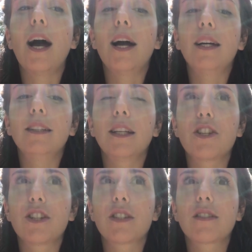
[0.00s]
and I
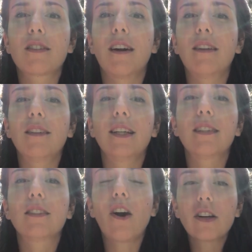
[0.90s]
just kind of like
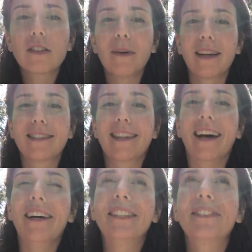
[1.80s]
talk to
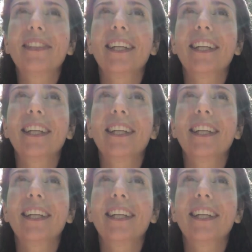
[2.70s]
myself,